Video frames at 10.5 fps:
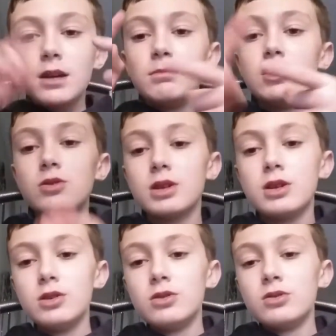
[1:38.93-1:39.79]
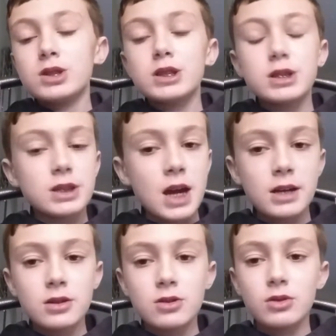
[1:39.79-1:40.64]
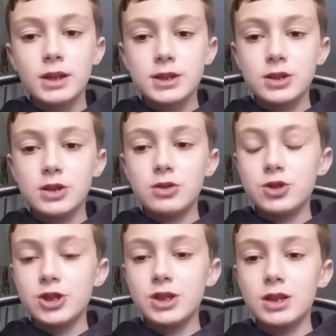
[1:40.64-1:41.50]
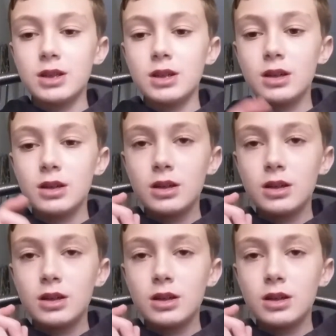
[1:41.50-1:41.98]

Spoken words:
music use, technical execution,